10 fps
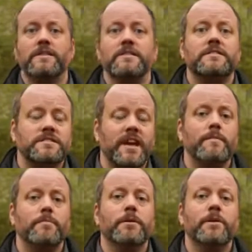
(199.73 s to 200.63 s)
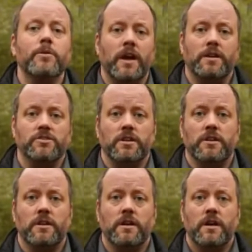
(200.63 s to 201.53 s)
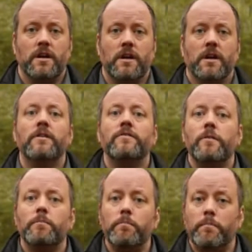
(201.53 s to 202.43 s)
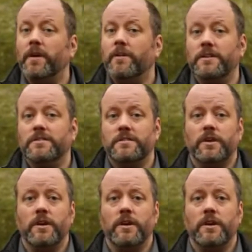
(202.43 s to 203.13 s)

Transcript: in a stable location for billions of